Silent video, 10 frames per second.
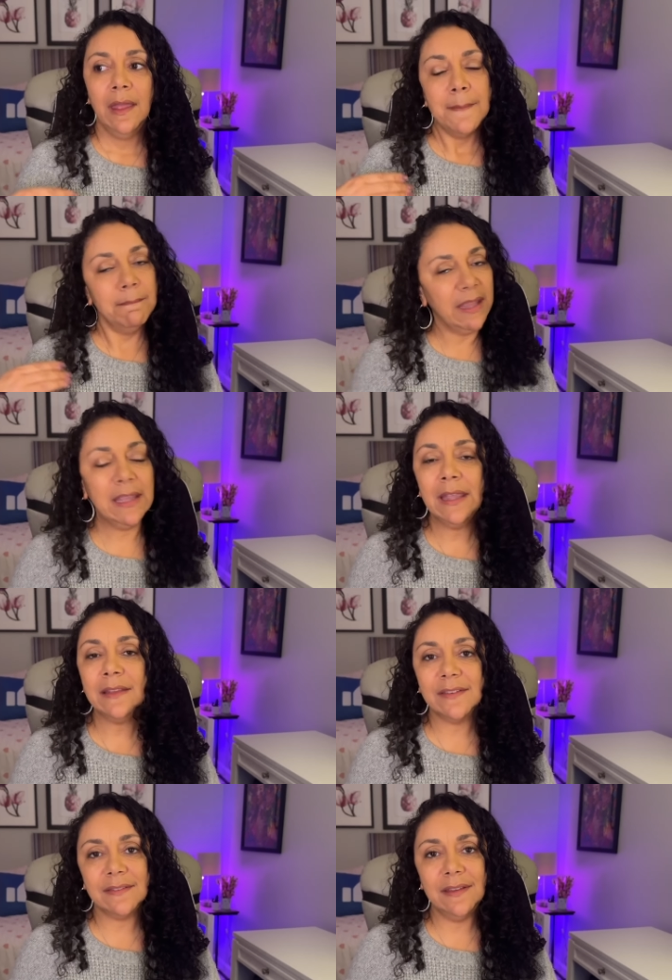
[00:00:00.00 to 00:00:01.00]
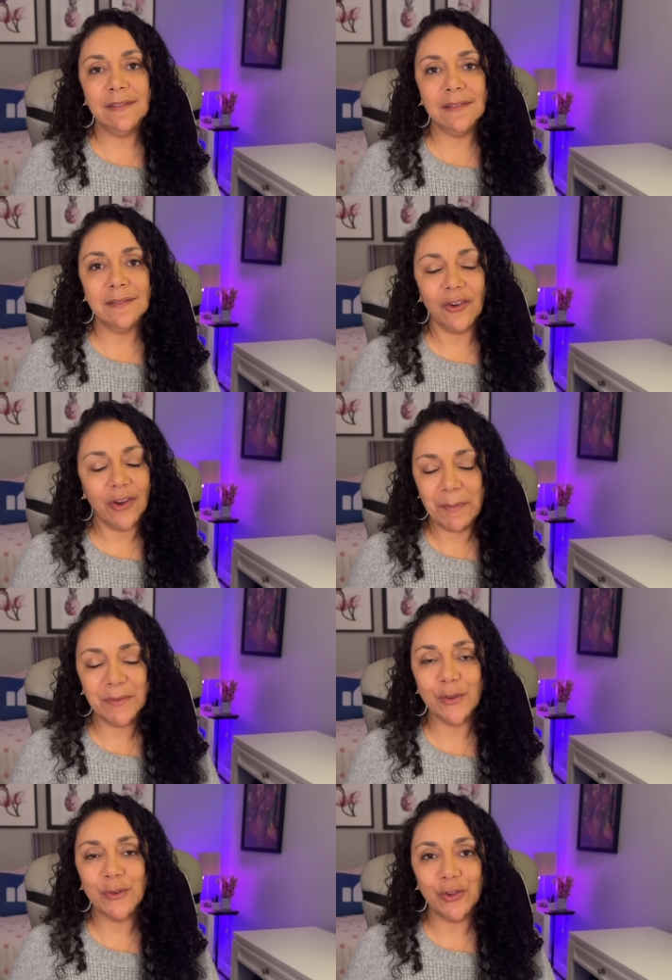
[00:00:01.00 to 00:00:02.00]
making it to season or
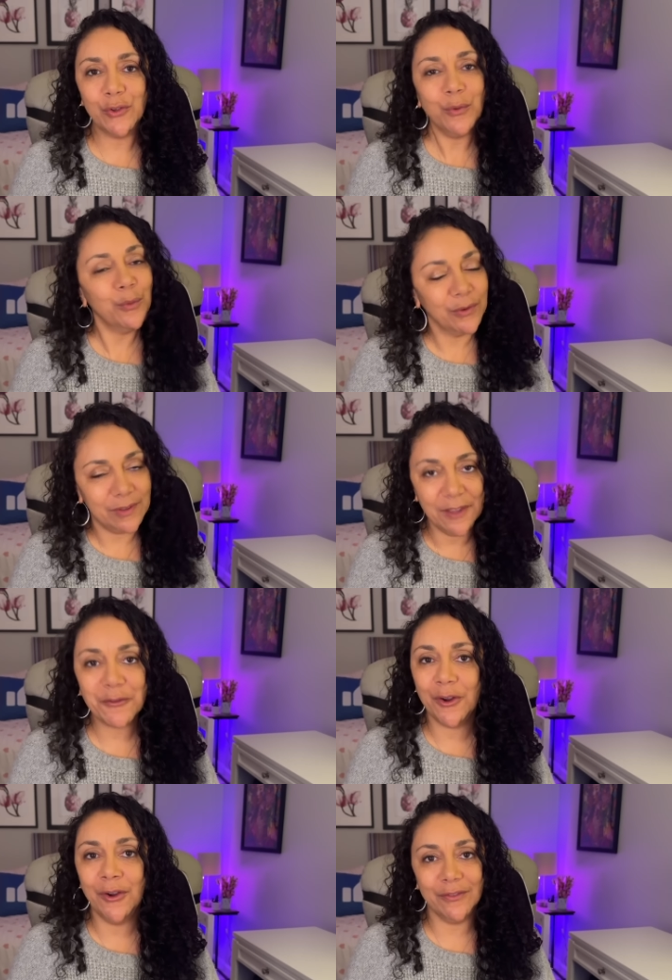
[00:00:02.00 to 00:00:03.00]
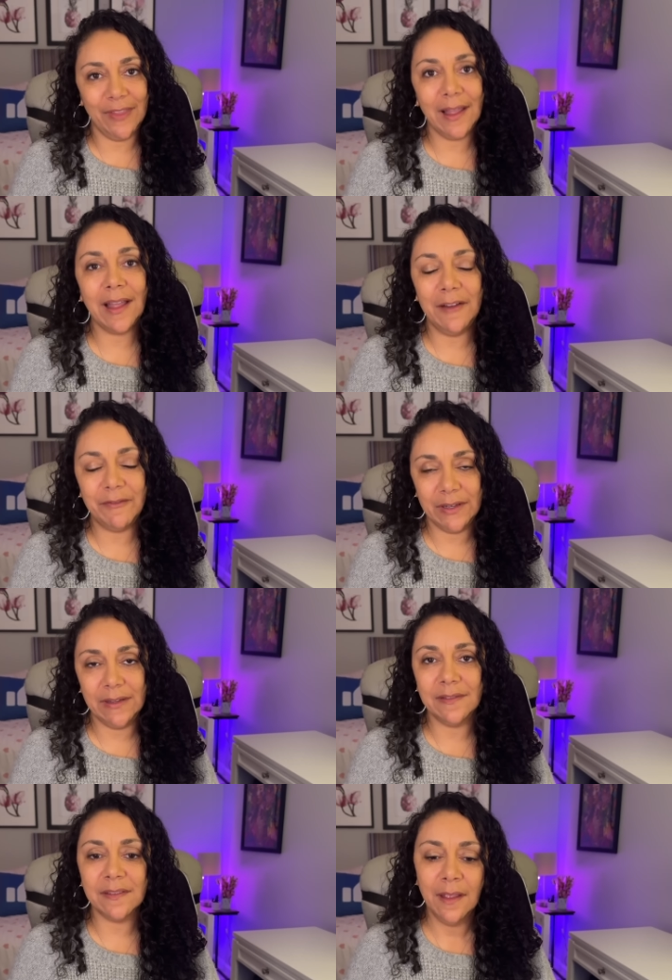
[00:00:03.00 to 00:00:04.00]
episode two will give her that
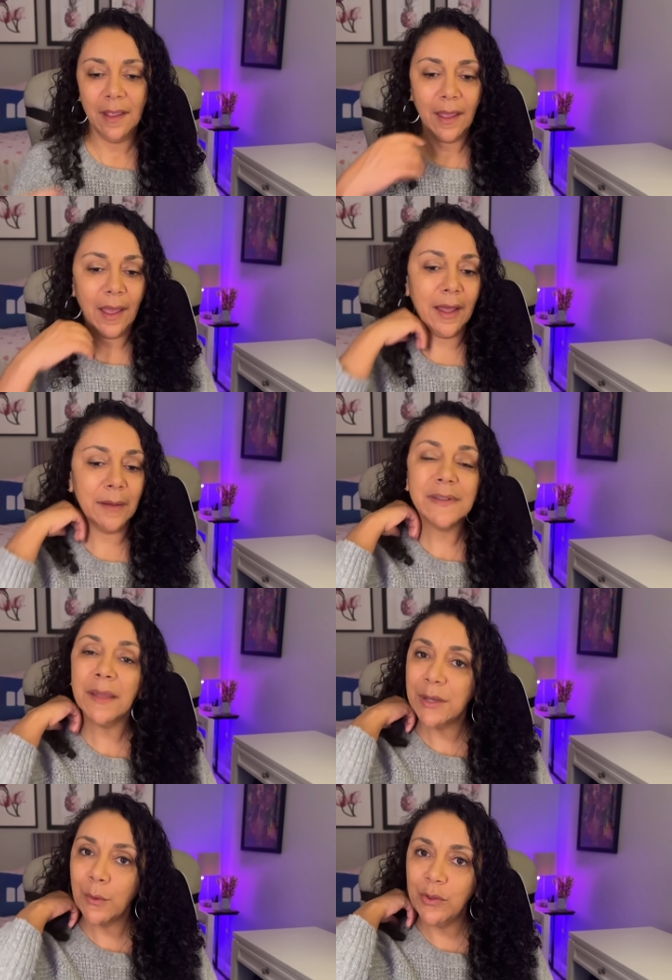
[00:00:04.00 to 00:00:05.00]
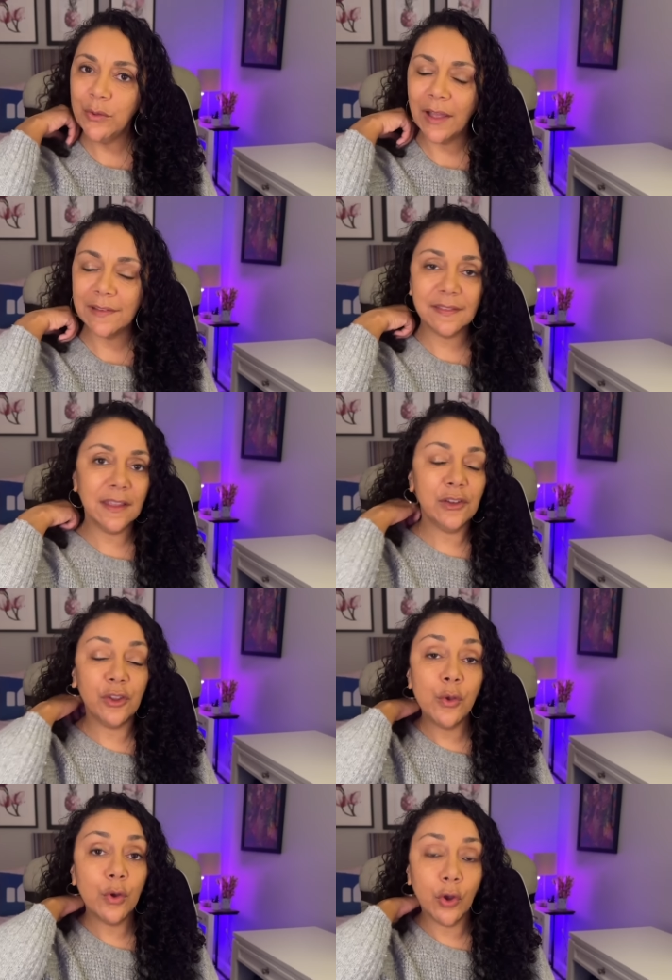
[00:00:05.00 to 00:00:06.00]
confidence. Let me know what you guys think. Do
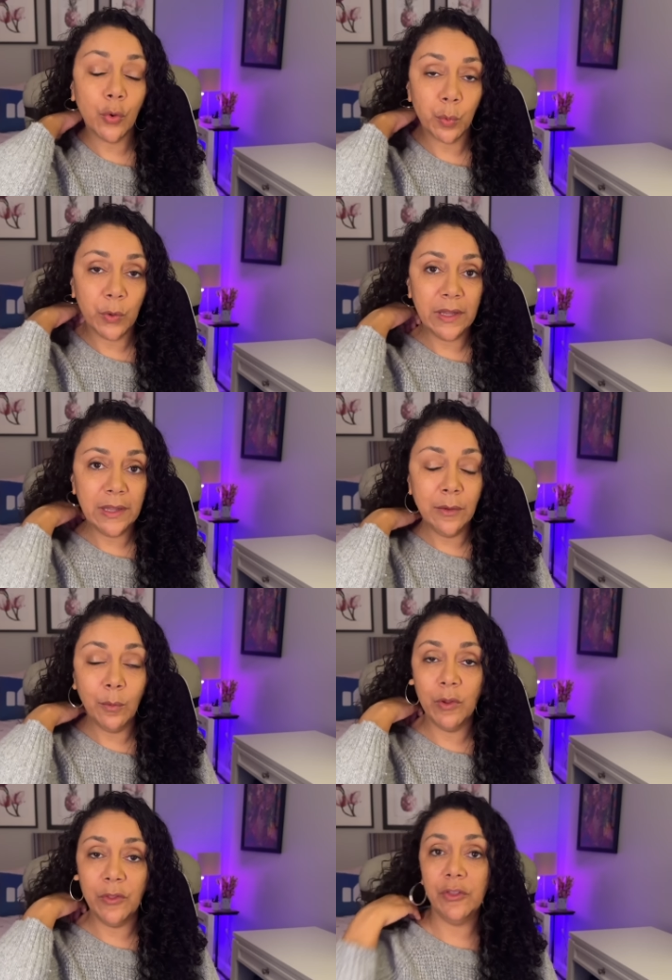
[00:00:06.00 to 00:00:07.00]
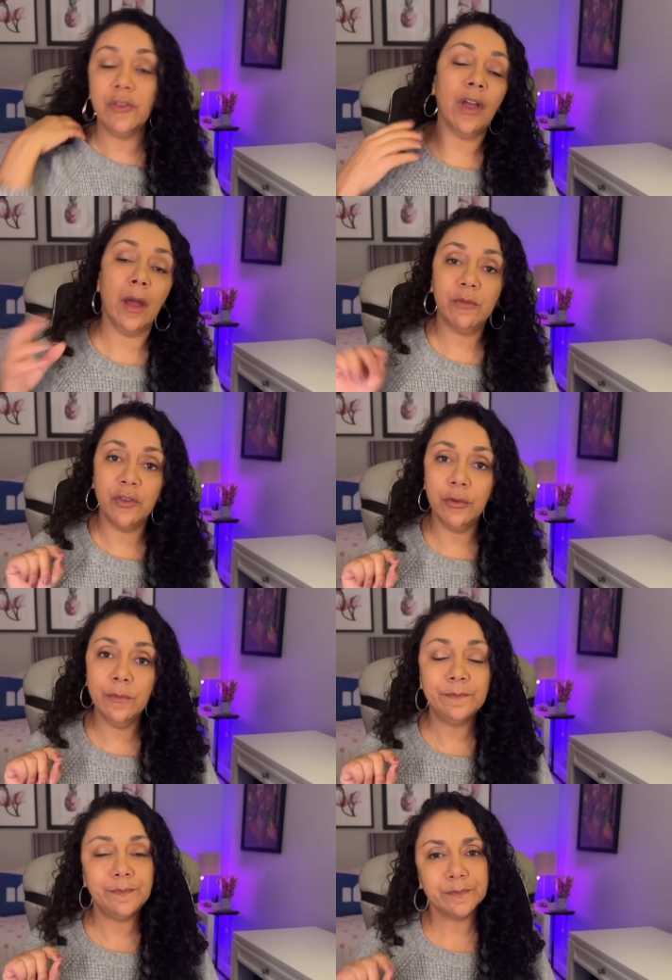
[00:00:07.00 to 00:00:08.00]
you agree with the top two?
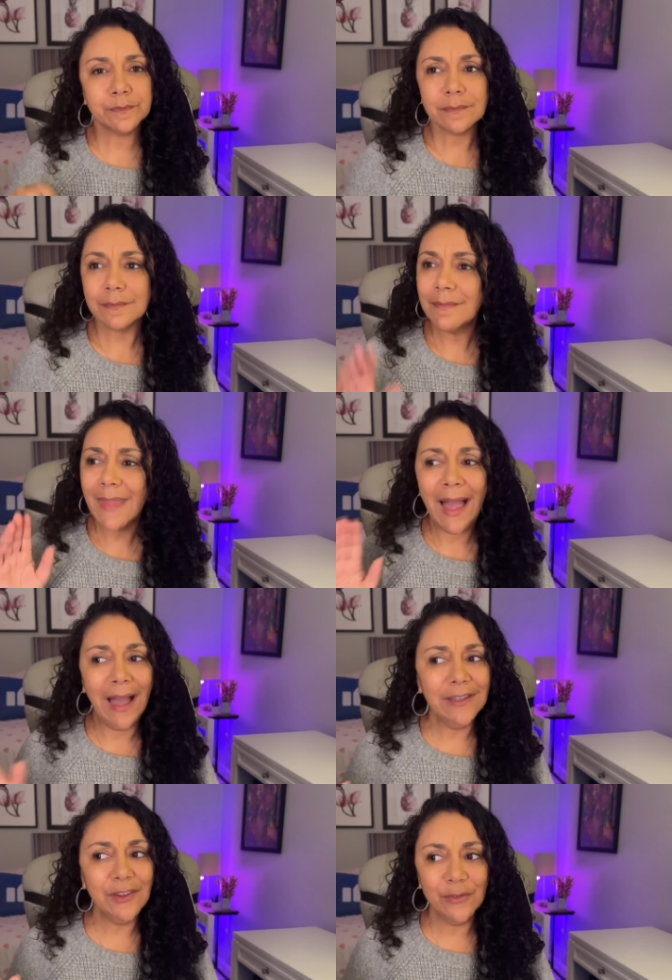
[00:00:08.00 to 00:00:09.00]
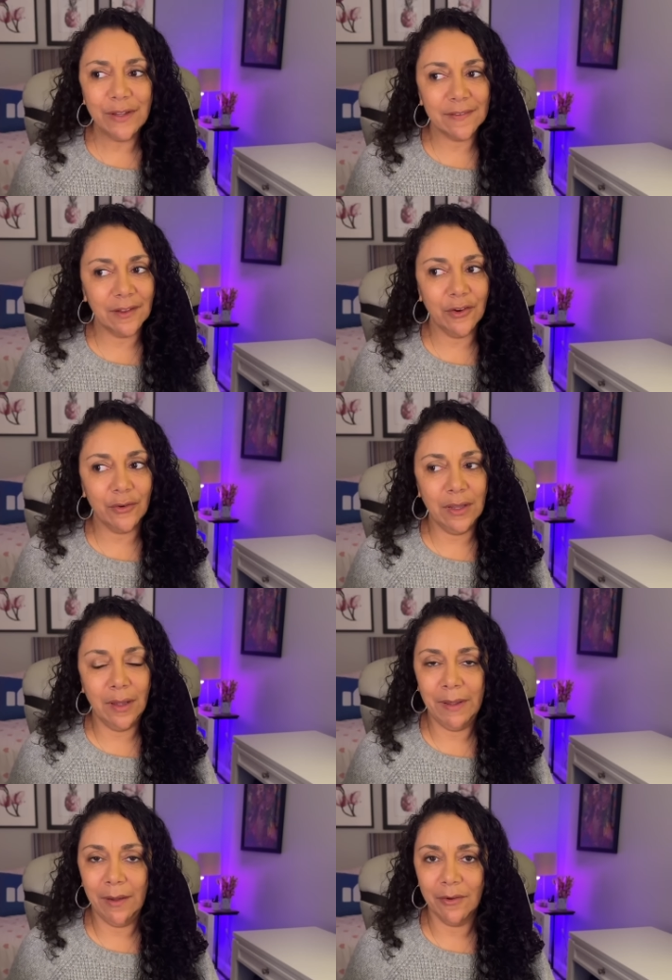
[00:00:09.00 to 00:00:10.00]
I don't necessarily agree
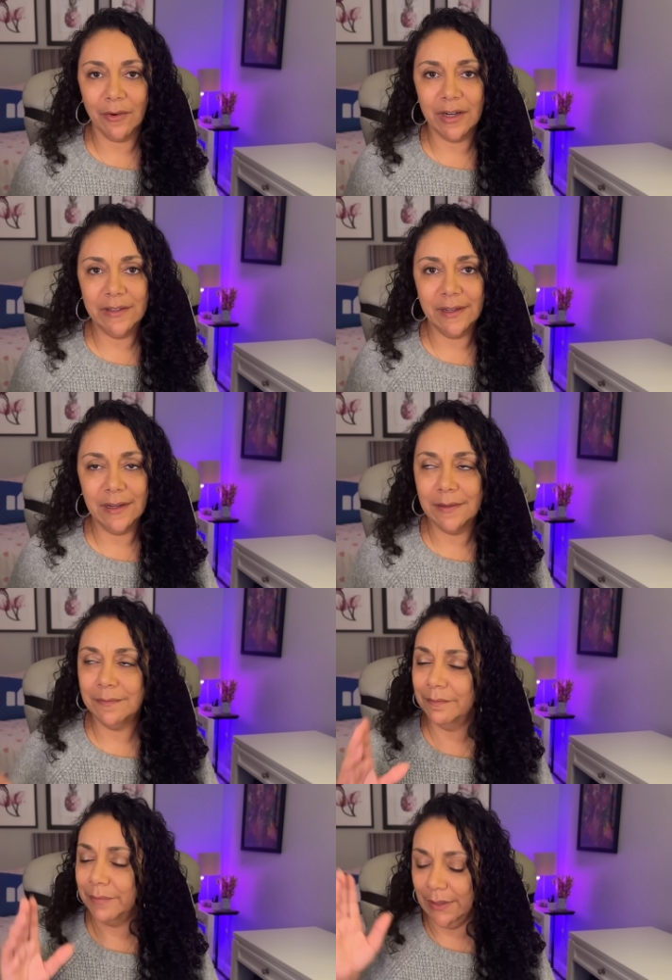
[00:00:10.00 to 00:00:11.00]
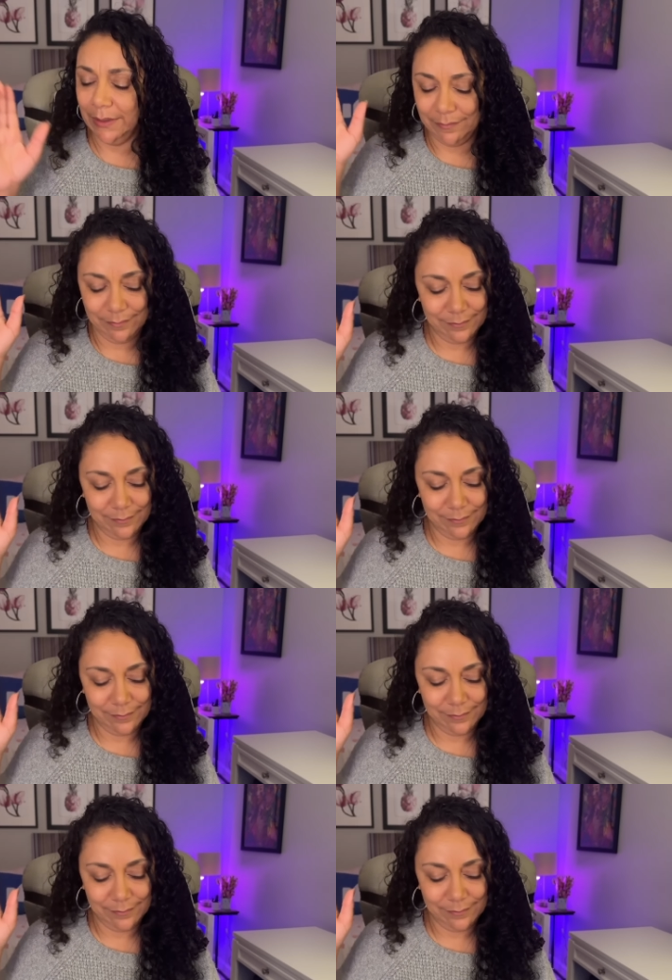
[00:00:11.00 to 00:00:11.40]
about Grand Dame, but